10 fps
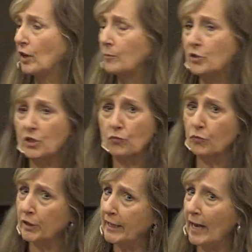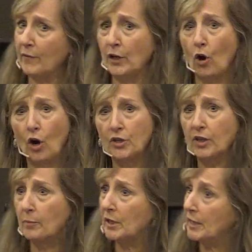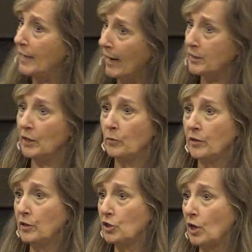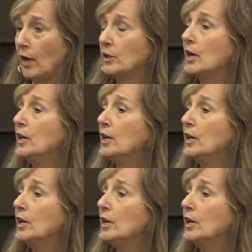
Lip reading: I'm just really having a hard time connecting with this child,